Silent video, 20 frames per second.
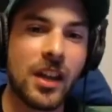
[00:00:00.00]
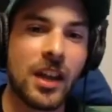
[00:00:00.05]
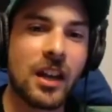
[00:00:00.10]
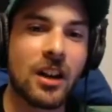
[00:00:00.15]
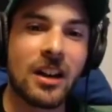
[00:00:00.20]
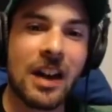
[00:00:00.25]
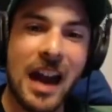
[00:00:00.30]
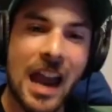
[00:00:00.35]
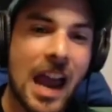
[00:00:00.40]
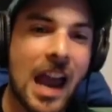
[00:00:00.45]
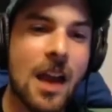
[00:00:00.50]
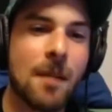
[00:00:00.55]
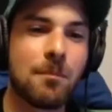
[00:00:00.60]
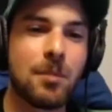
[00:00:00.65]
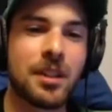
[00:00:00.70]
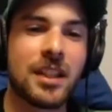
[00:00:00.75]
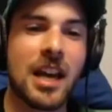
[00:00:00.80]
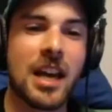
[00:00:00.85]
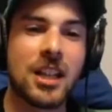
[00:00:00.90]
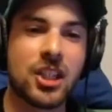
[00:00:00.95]
They are
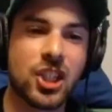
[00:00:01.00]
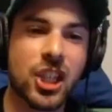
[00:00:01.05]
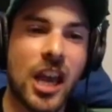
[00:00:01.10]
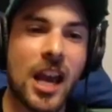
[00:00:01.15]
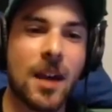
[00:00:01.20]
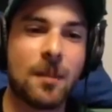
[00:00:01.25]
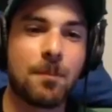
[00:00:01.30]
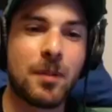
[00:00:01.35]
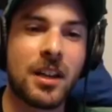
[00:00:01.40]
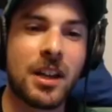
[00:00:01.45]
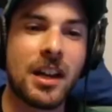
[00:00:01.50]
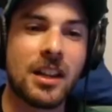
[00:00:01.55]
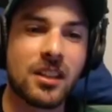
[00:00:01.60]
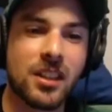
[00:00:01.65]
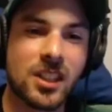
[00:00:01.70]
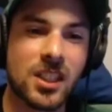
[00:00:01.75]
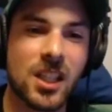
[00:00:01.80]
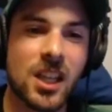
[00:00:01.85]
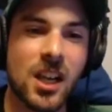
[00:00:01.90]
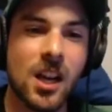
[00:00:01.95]
NBA
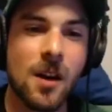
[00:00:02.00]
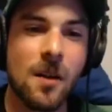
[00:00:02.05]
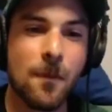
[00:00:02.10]
champions